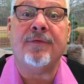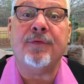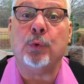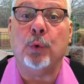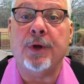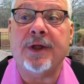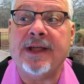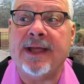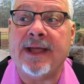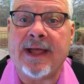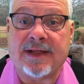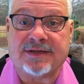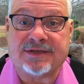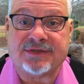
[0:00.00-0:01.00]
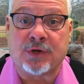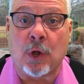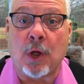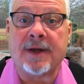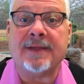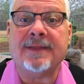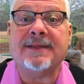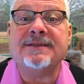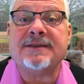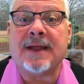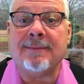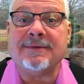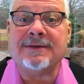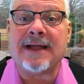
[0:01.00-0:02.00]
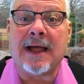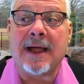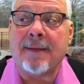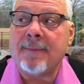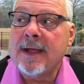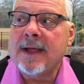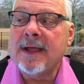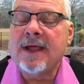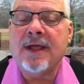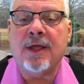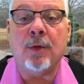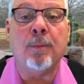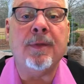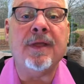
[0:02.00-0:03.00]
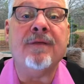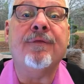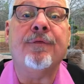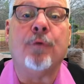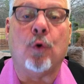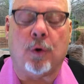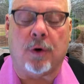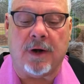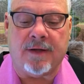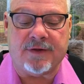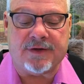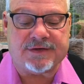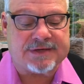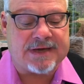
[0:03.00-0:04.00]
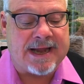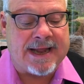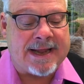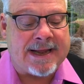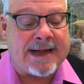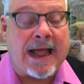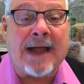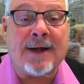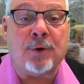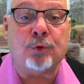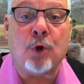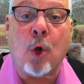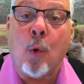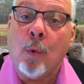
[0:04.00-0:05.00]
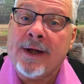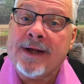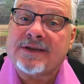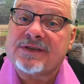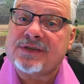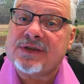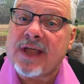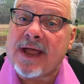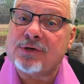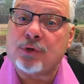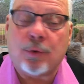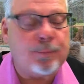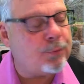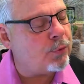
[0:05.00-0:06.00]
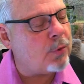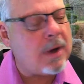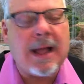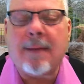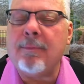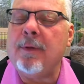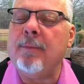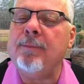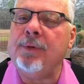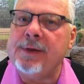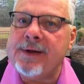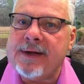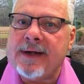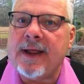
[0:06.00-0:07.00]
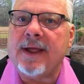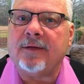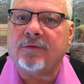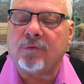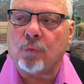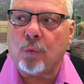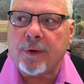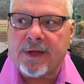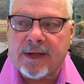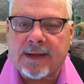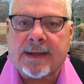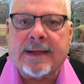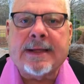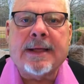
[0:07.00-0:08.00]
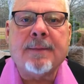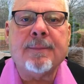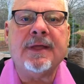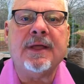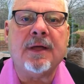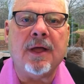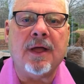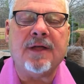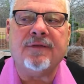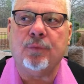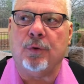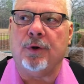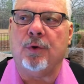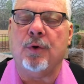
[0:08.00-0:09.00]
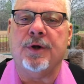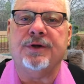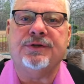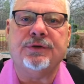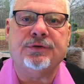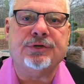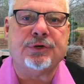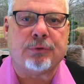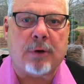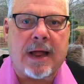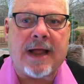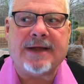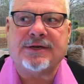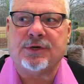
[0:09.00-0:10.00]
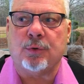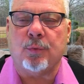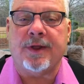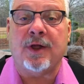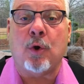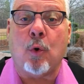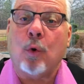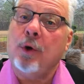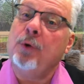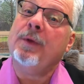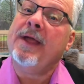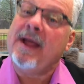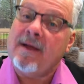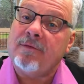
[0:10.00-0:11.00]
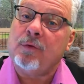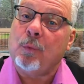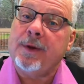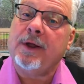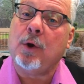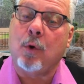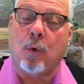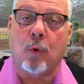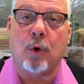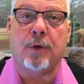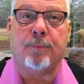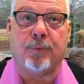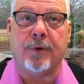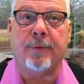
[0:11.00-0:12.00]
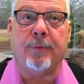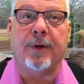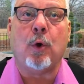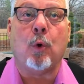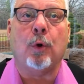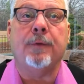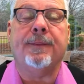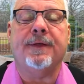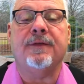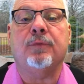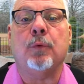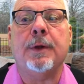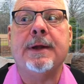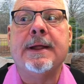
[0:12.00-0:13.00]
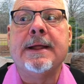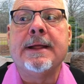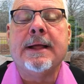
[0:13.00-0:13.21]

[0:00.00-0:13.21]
three guests on at the same time. It will be four of us, and I don't know when it's scheduled, probably next week, because we're going to try to record. We have to pre-record this one